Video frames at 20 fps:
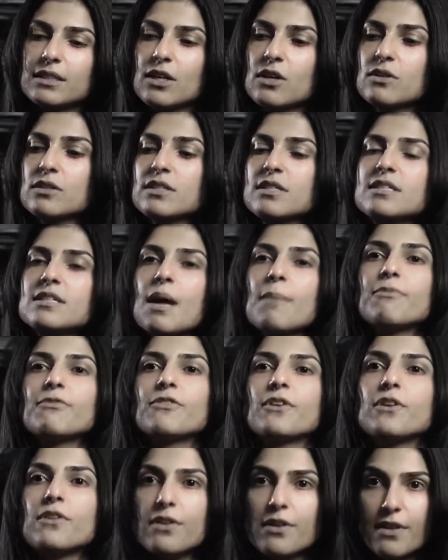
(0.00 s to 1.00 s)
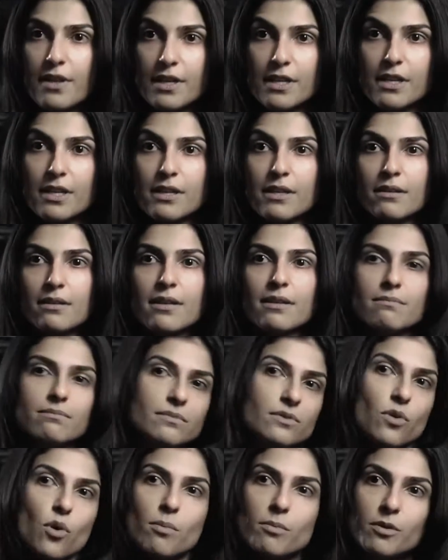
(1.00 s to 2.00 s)
goes a step further than the
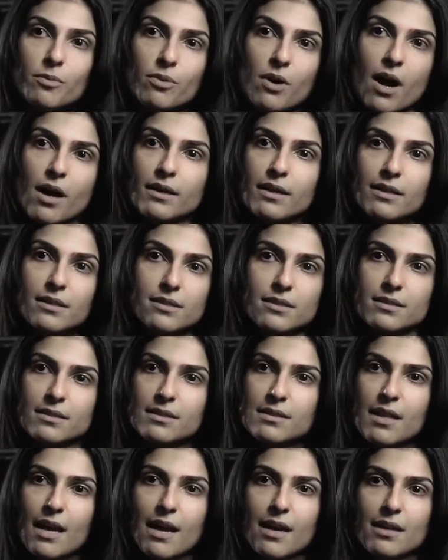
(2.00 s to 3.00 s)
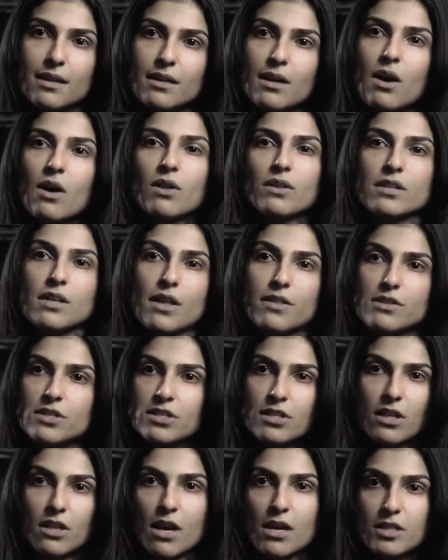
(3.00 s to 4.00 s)
normal products that all the other
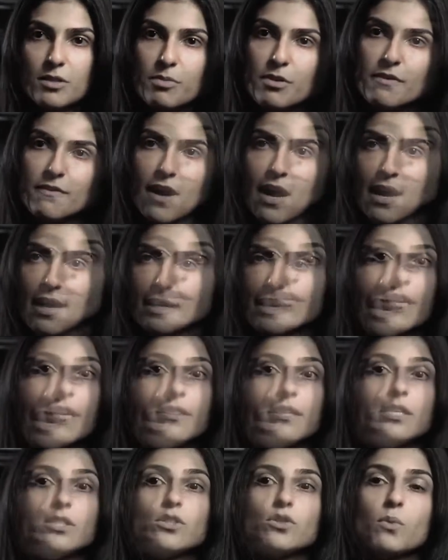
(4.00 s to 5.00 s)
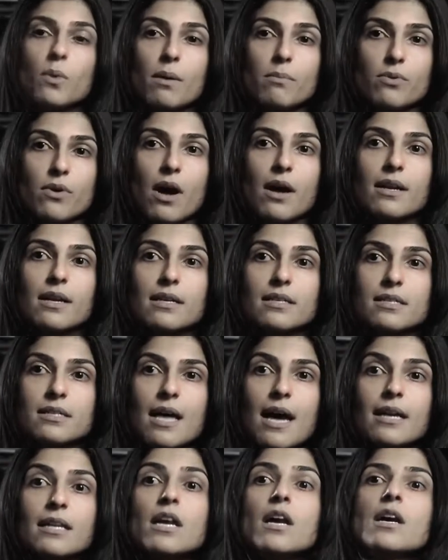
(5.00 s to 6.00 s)
salons provide, and they do want products
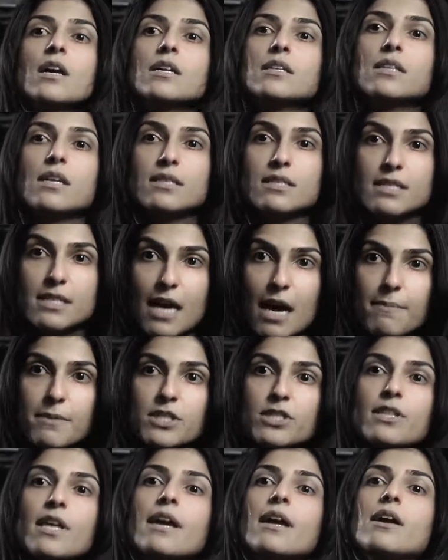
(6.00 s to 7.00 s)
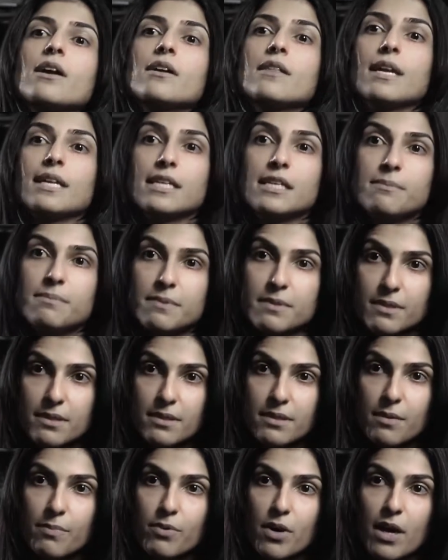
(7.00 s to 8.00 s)
that doesn't damage the hair, that keeps
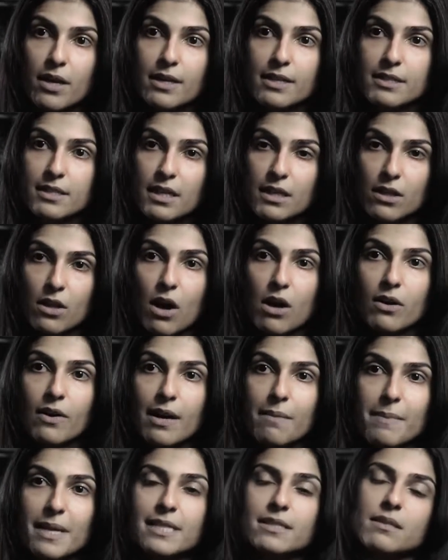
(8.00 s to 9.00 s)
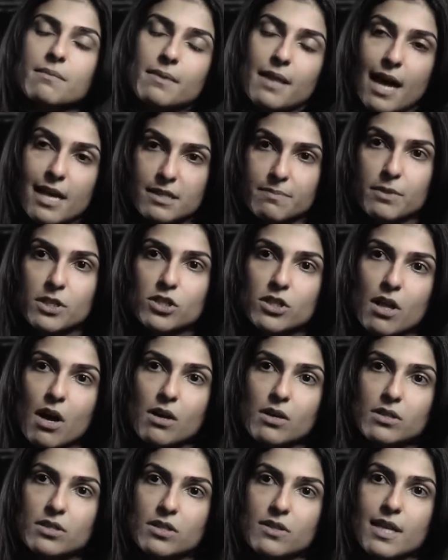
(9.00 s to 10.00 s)
the products in longer and makes them last much
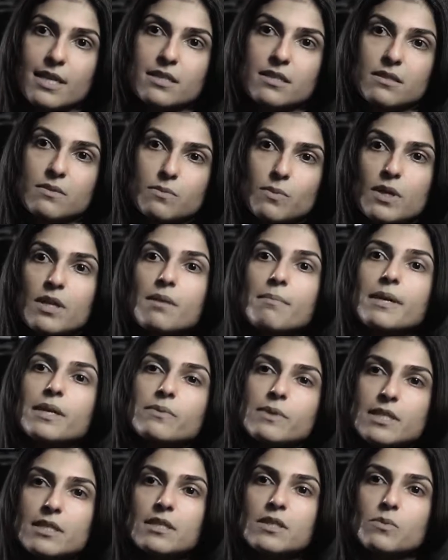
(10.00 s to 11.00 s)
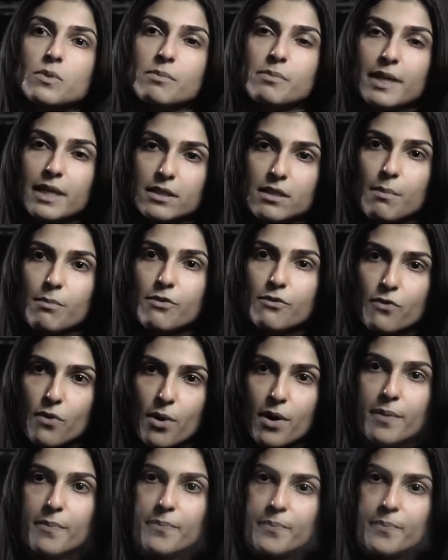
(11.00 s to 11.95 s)
longer. So that's one of the main reasons we picked number 4.